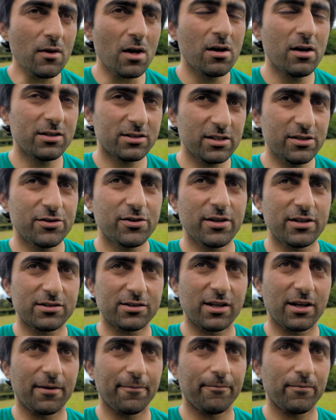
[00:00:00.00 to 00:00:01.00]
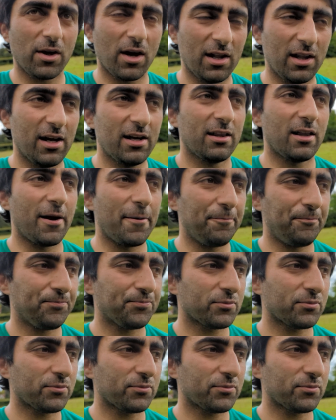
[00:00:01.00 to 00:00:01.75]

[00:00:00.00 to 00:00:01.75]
It's interesting. I like that.